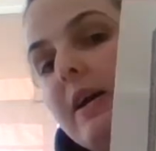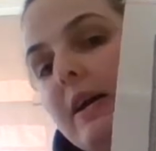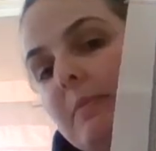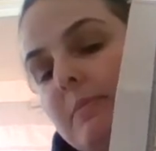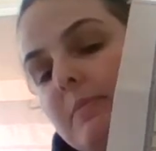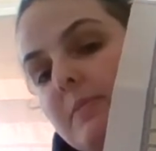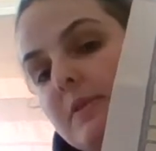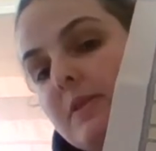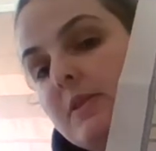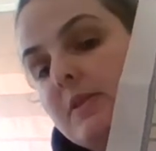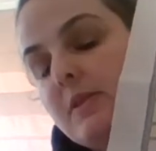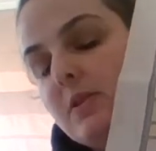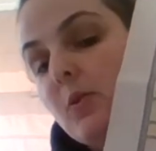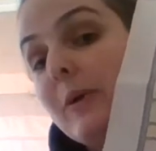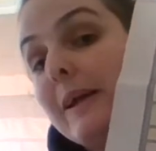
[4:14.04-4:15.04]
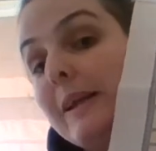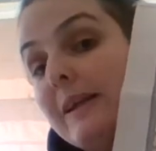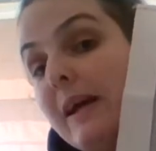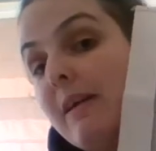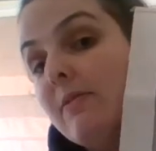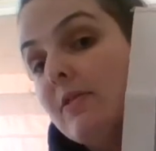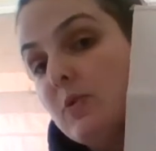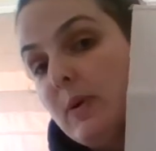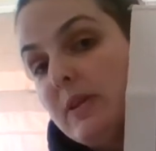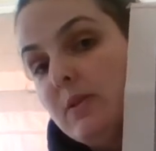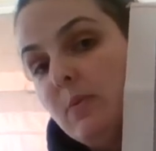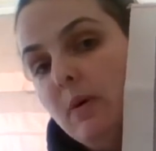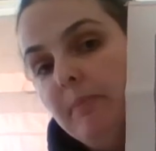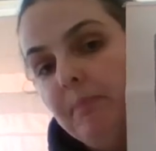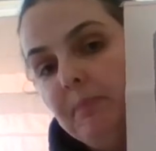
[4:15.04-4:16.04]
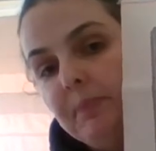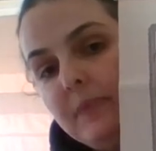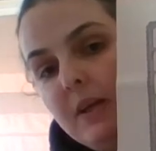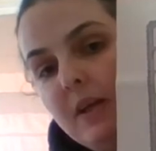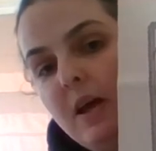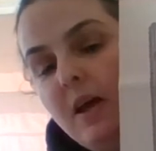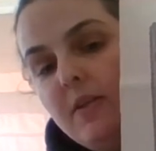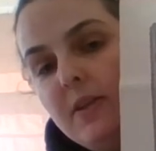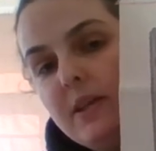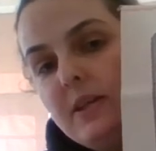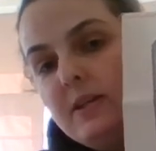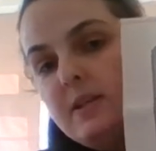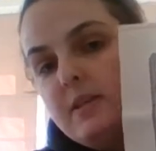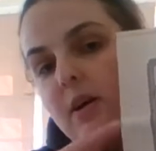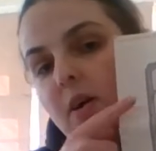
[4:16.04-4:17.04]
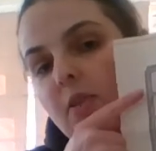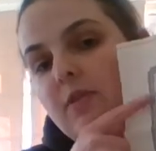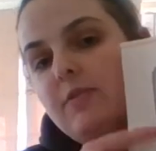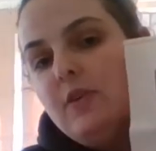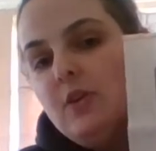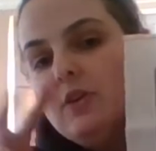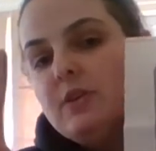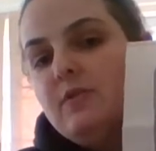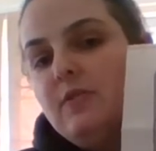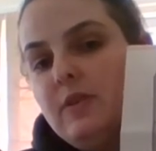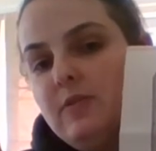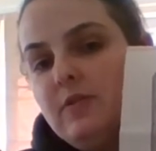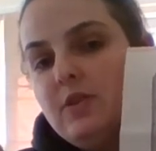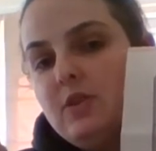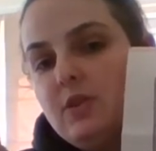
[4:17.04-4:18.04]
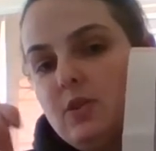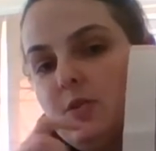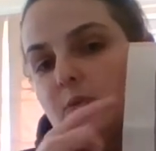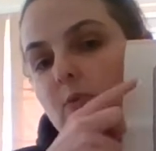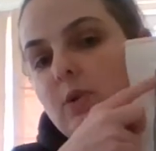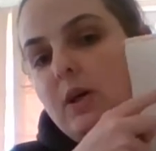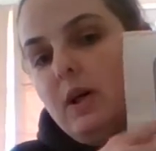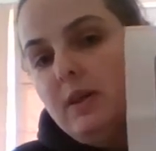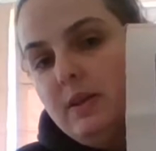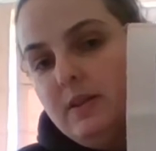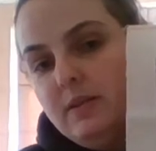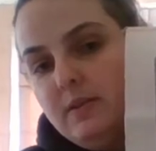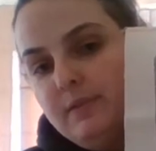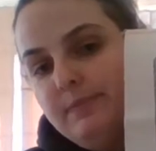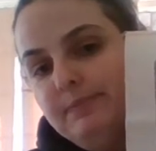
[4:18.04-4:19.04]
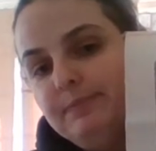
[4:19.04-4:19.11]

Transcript: am doing it again for 21. These are the first 52 colours.